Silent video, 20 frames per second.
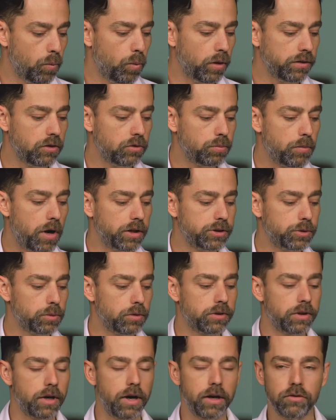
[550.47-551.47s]
What this
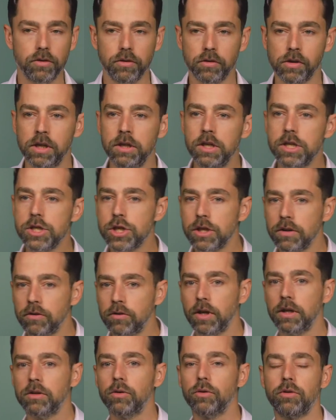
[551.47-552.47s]
module does is condition
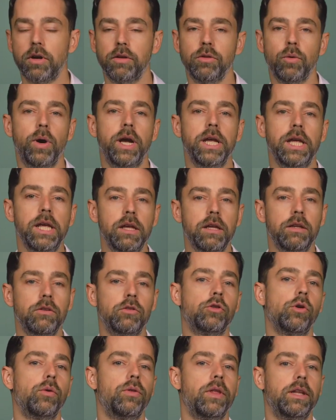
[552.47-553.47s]
signals on the way in
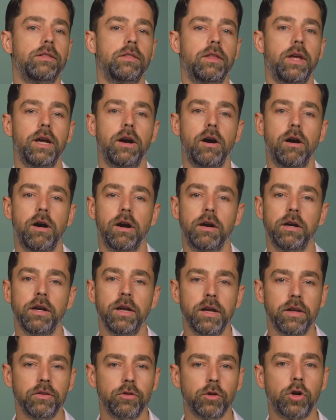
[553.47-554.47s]
so that they are
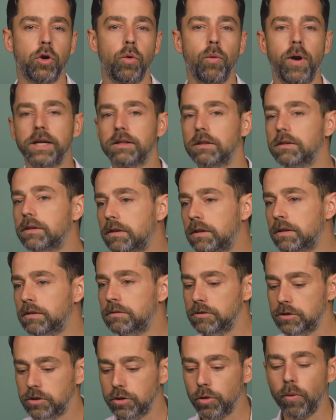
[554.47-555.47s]
the correct
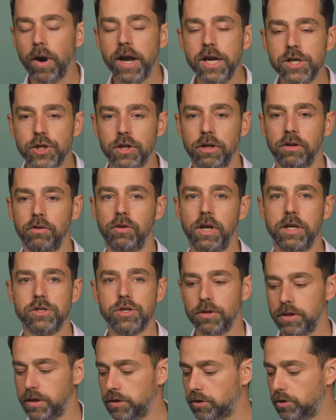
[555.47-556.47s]
duration,
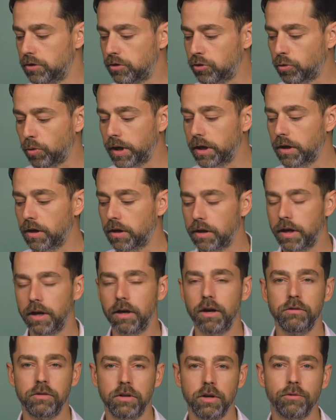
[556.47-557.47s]
essentially, to trigger
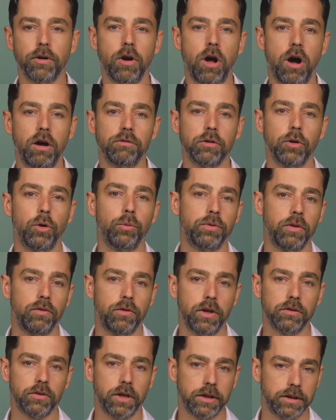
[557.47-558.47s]
different envelopes and
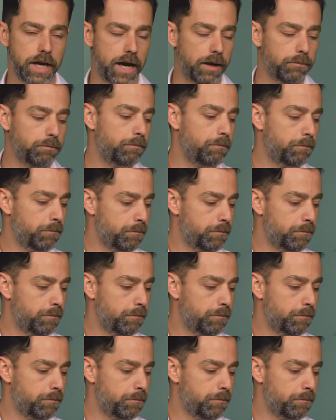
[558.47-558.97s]
things like that.